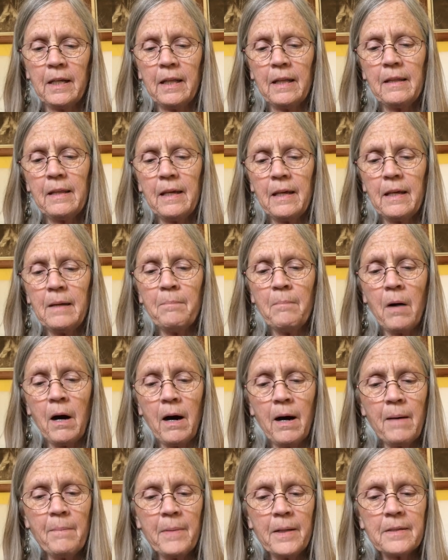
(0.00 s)
the
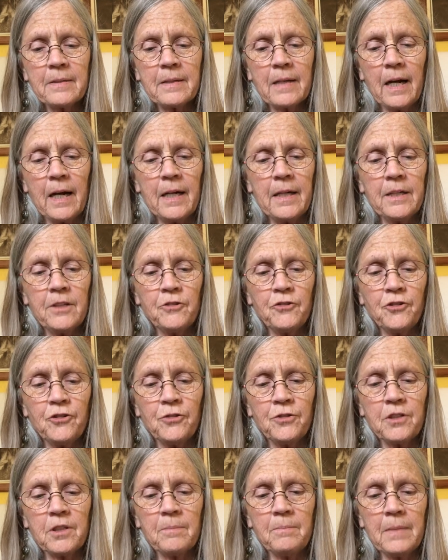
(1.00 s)
Imam has guided you
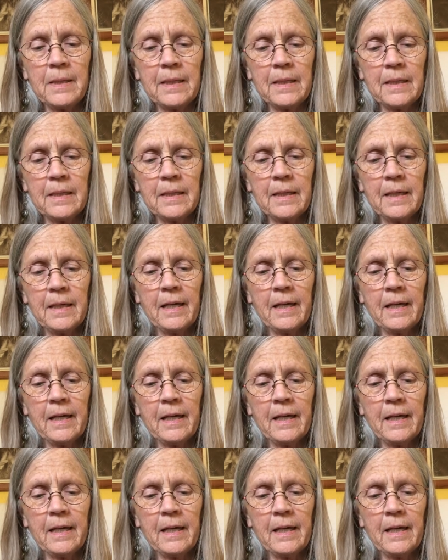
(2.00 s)
to me